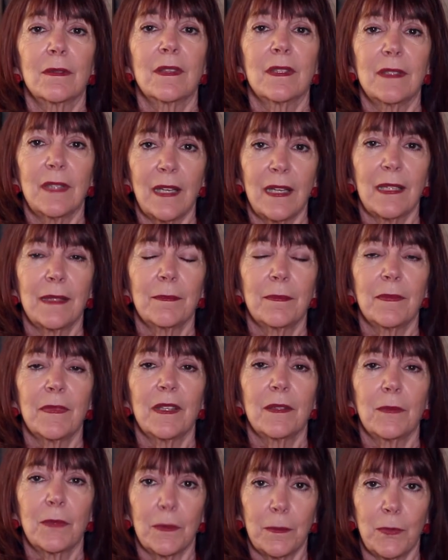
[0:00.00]
the time
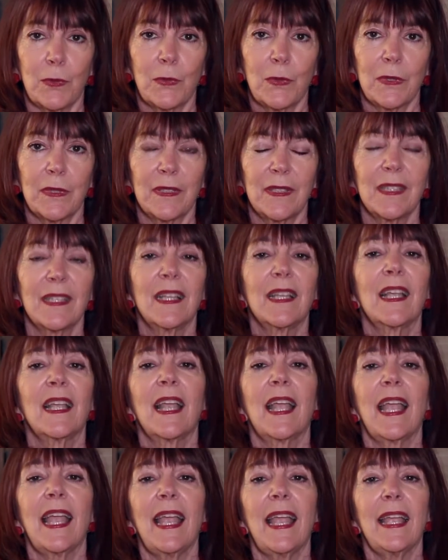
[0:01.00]
that we're born,
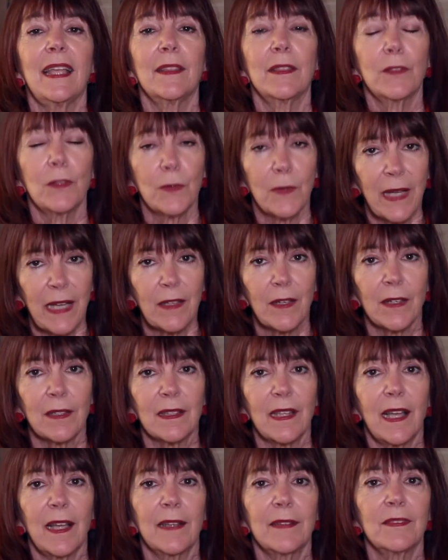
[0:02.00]
throughout our
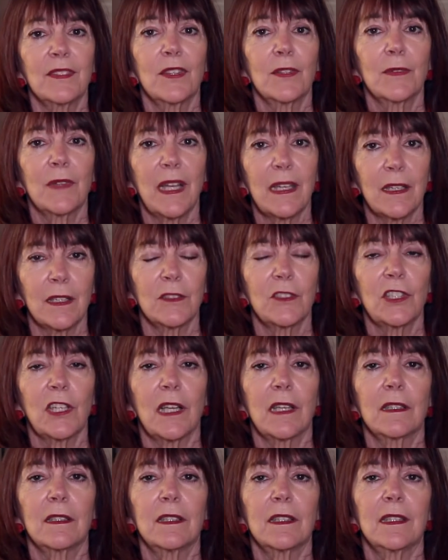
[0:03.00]
lives, throughout our
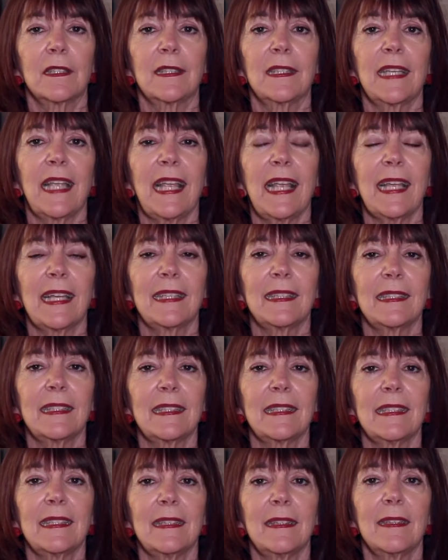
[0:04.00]
childhood, and
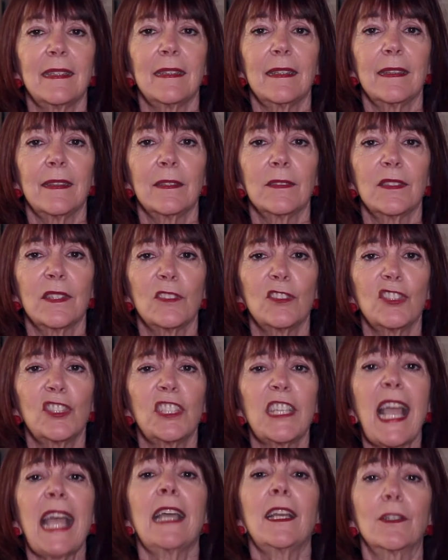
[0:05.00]
there's a
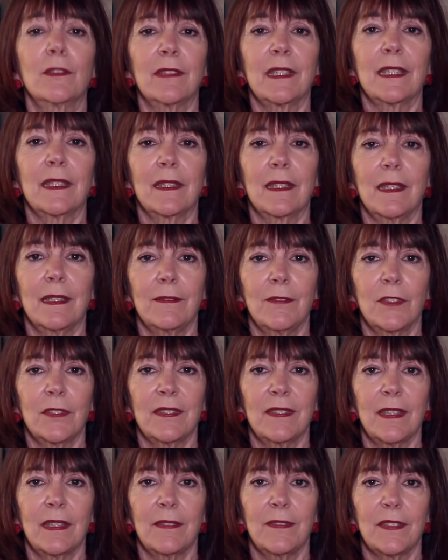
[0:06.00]
shattering of your
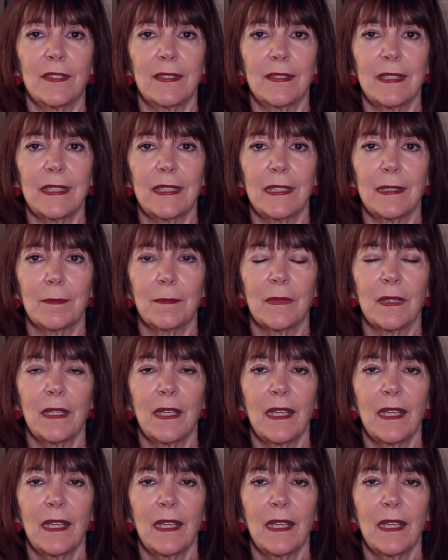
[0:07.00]
self-esteem.